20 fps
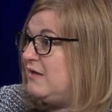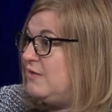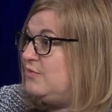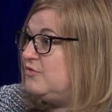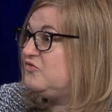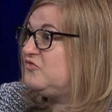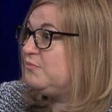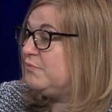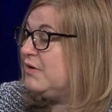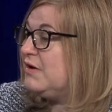in the
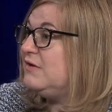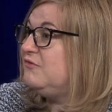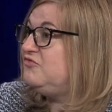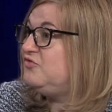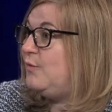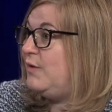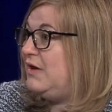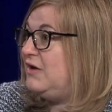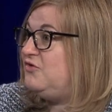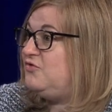spring of
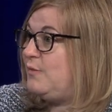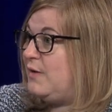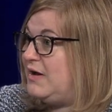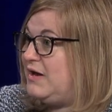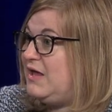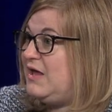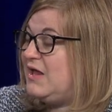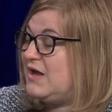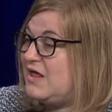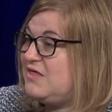
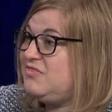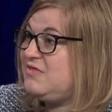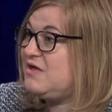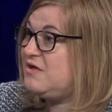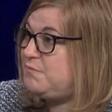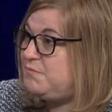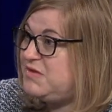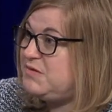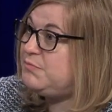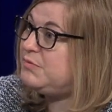2020, and I
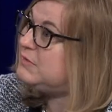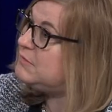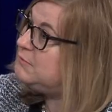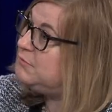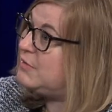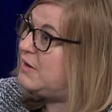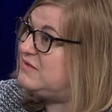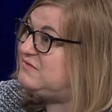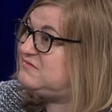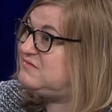think people
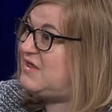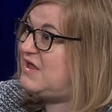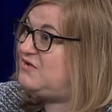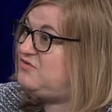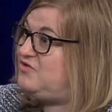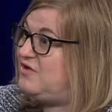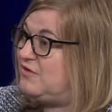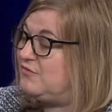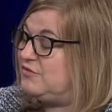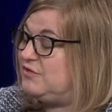embraced that
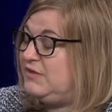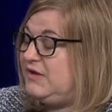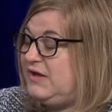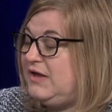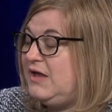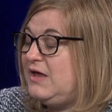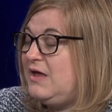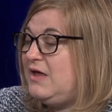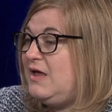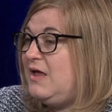generally.